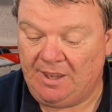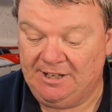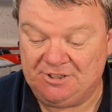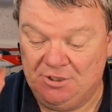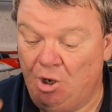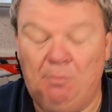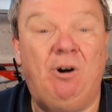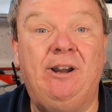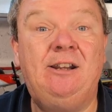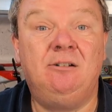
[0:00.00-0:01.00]
It's not
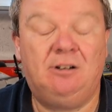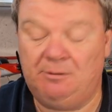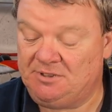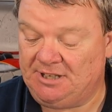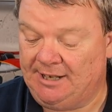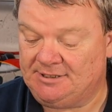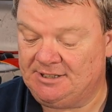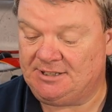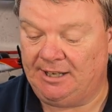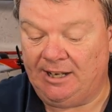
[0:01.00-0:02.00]
mine, I'm sad
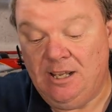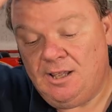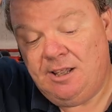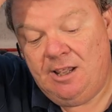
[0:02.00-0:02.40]
to say.